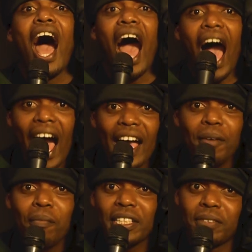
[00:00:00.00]
I
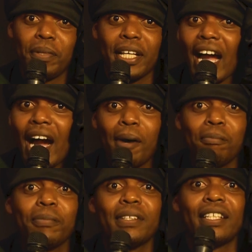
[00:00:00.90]
must
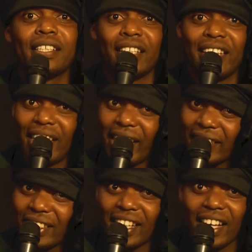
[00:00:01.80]
become
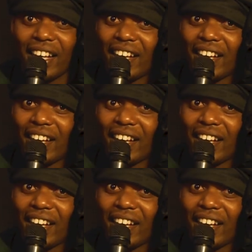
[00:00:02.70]
lesser."